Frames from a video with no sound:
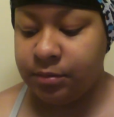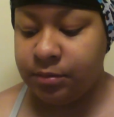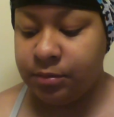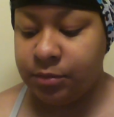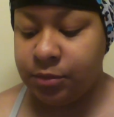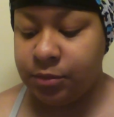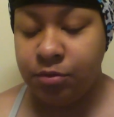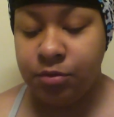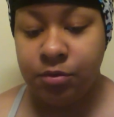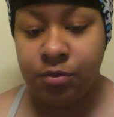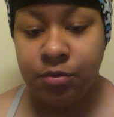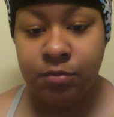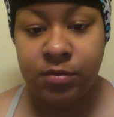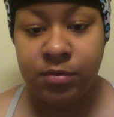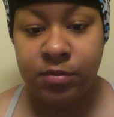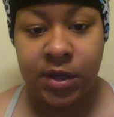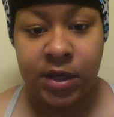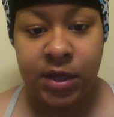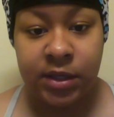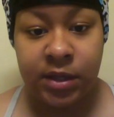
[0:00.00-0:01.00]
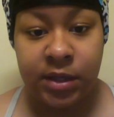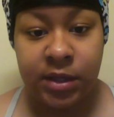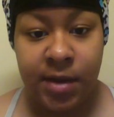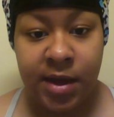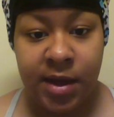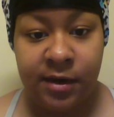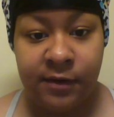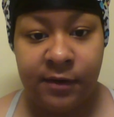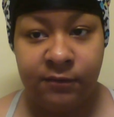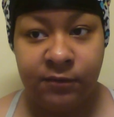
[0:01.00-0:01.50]
YouTube said that
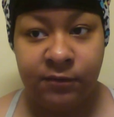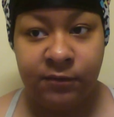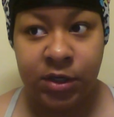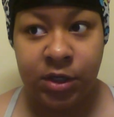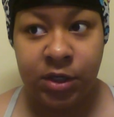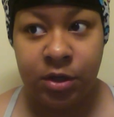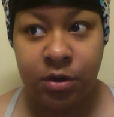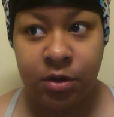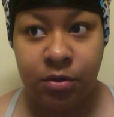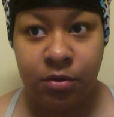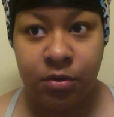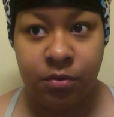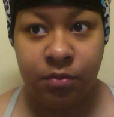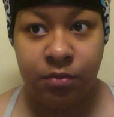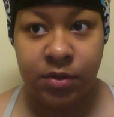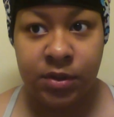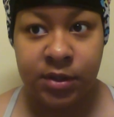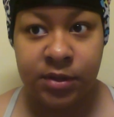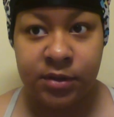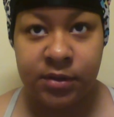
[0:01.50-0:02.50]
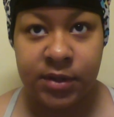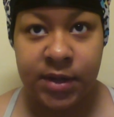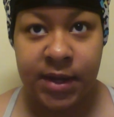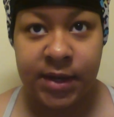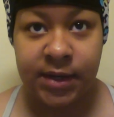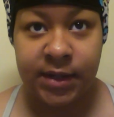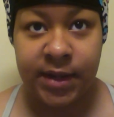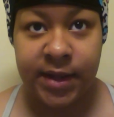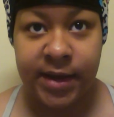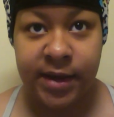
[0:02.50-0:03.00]
my video was
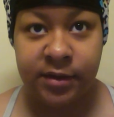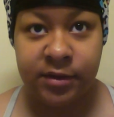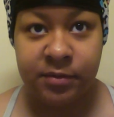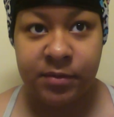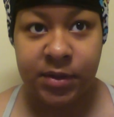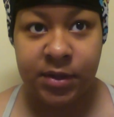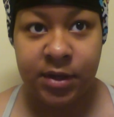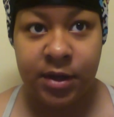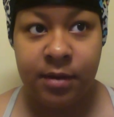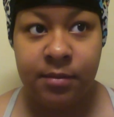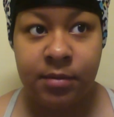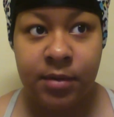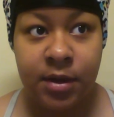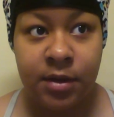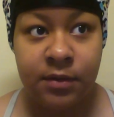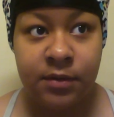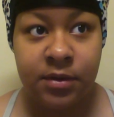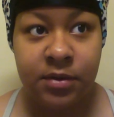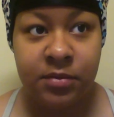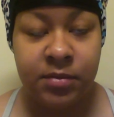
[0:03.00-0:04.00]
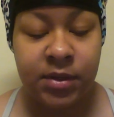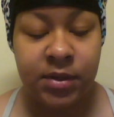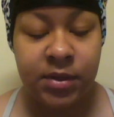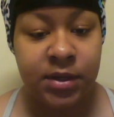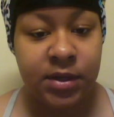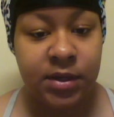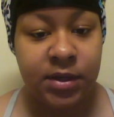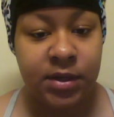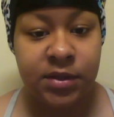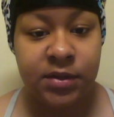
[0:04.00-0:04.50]
not allowed to be uploaded
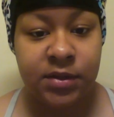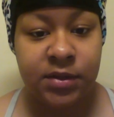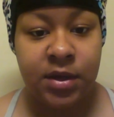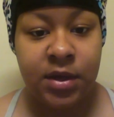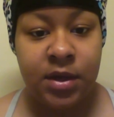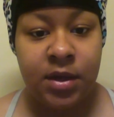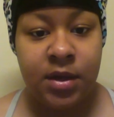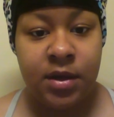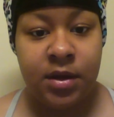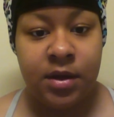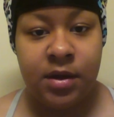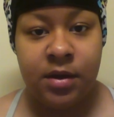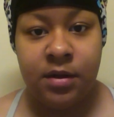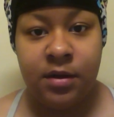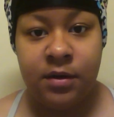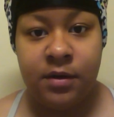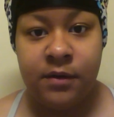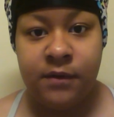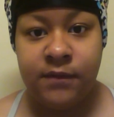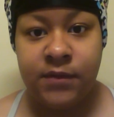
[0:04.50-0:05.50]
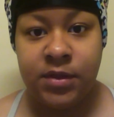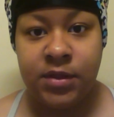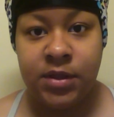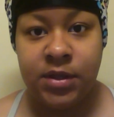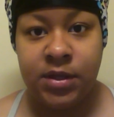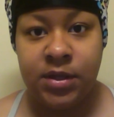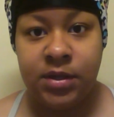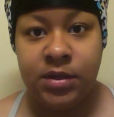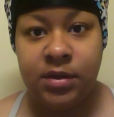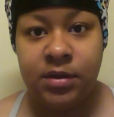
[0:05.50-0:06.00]
because of
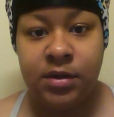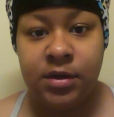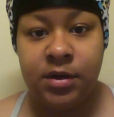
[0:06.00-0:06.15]
the